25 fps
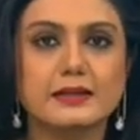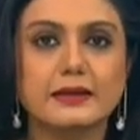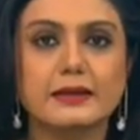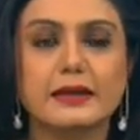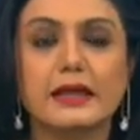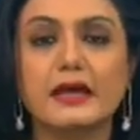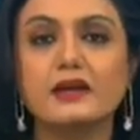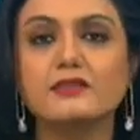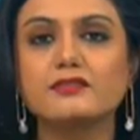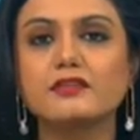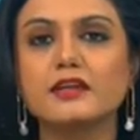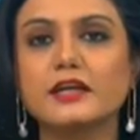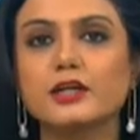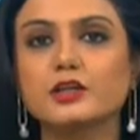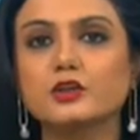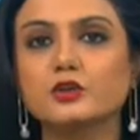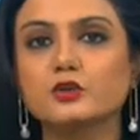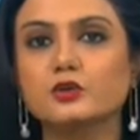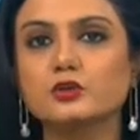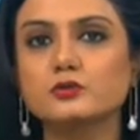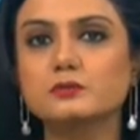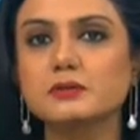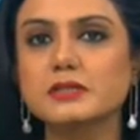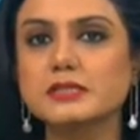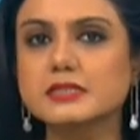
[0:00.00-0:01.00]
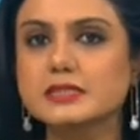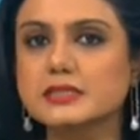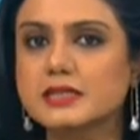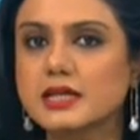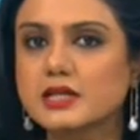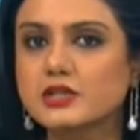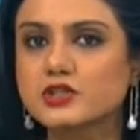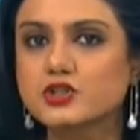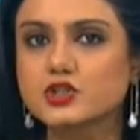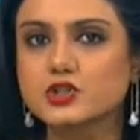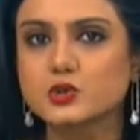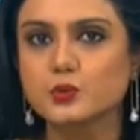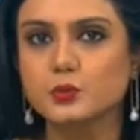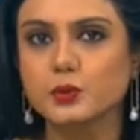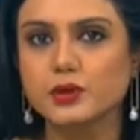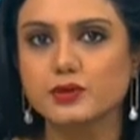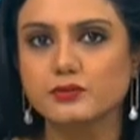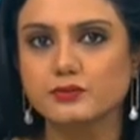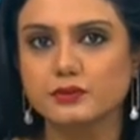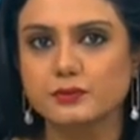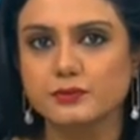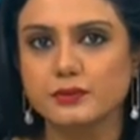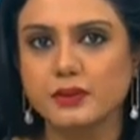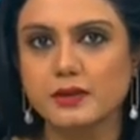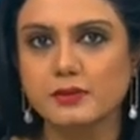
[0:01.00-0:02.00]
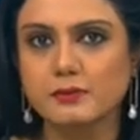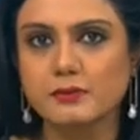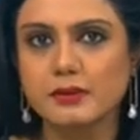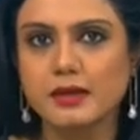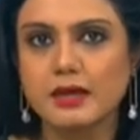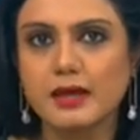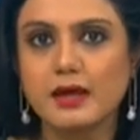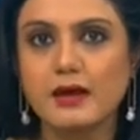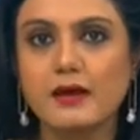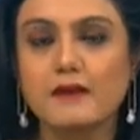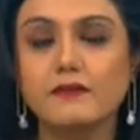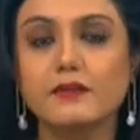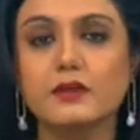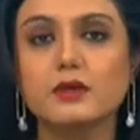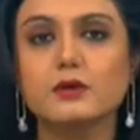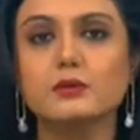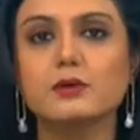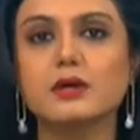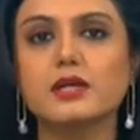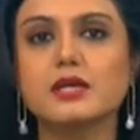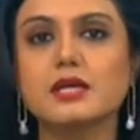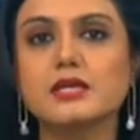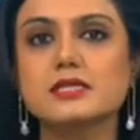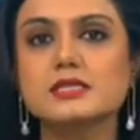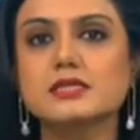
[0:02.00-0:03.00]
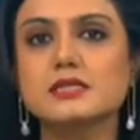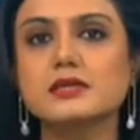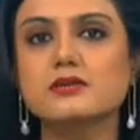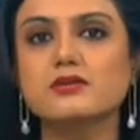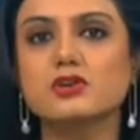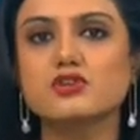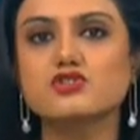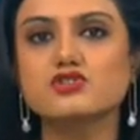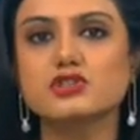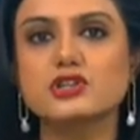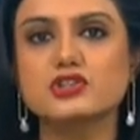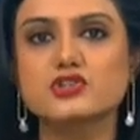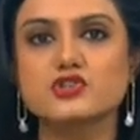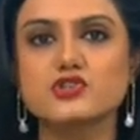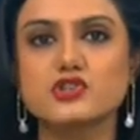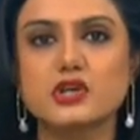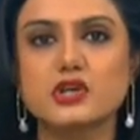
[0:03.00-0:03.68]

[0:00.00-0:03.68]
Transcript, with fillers: Their lifeline could be snatched away from them. At the U N S C, Russia and